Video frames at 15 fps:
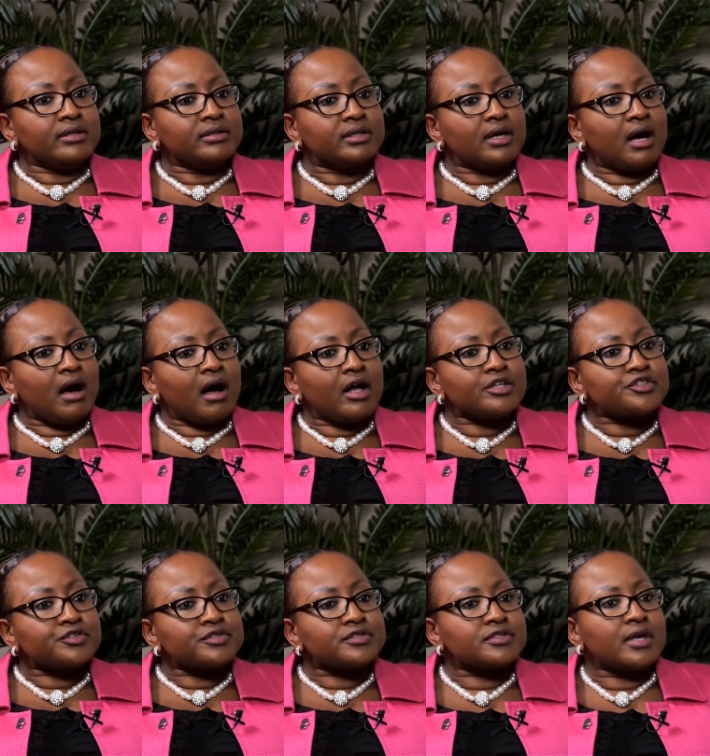The
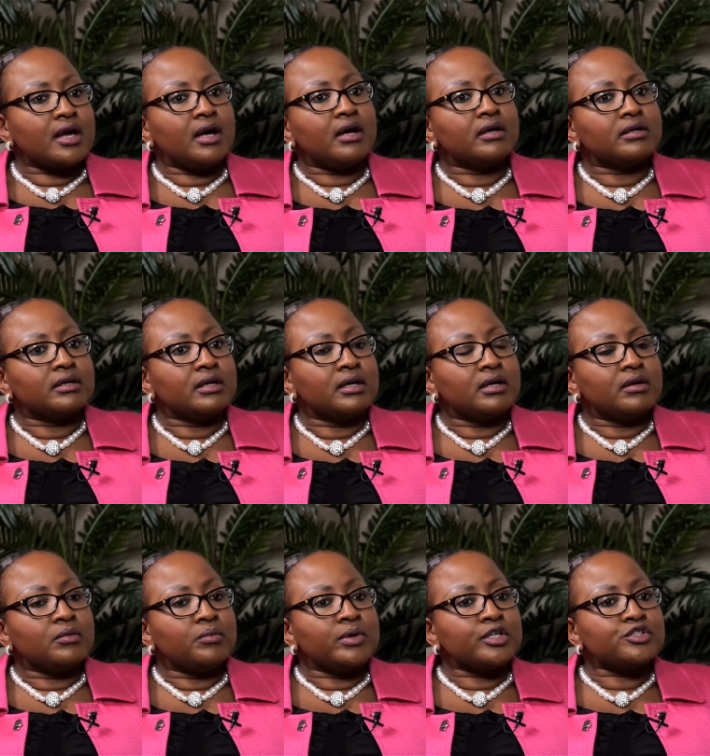ultrasound
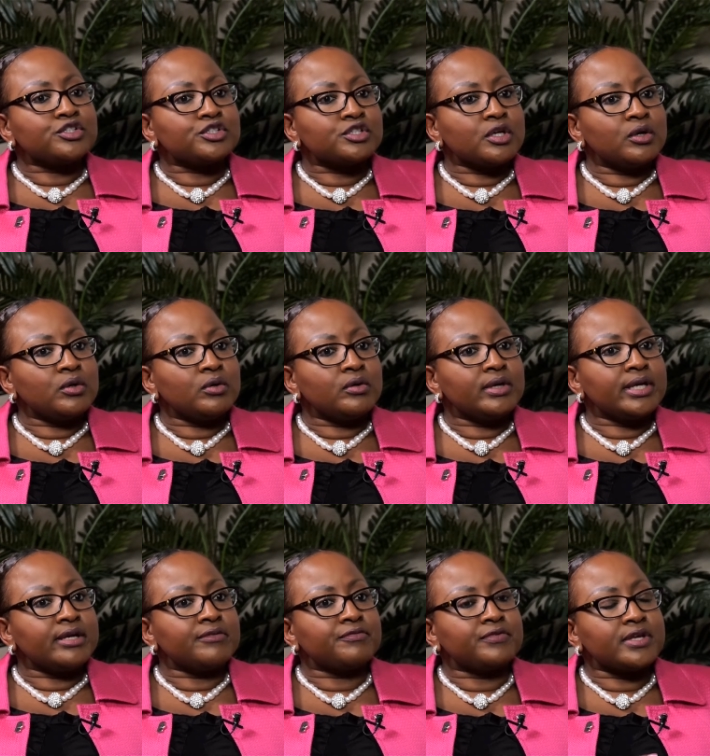will show
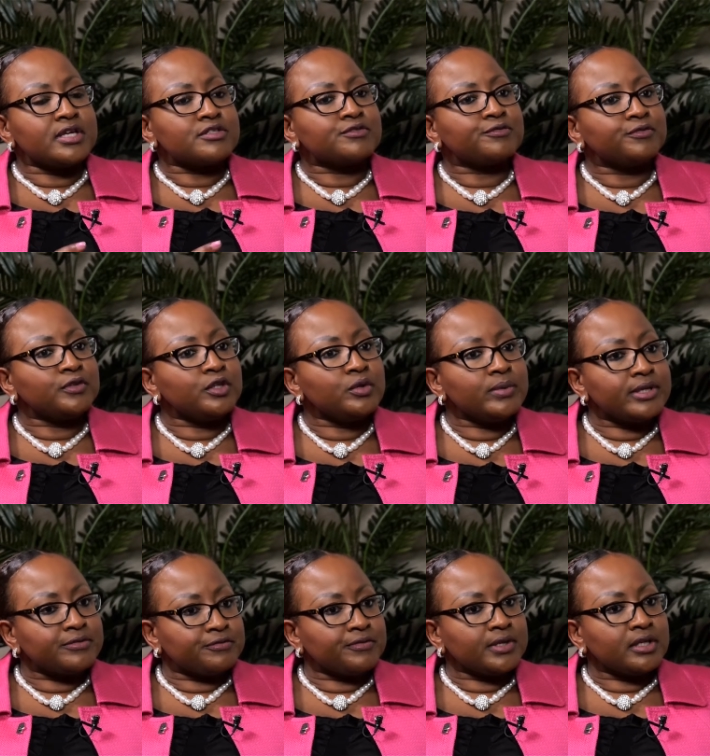if there's
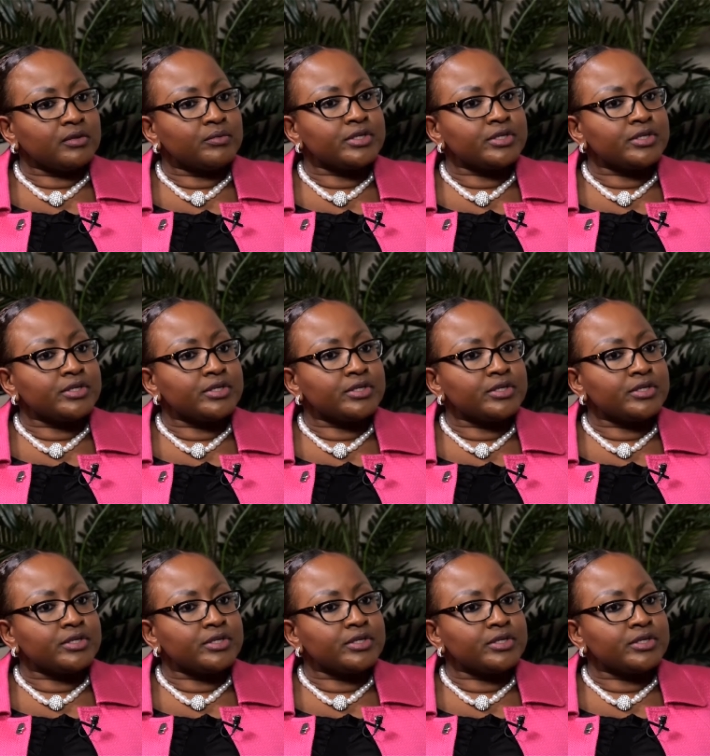fluid fill,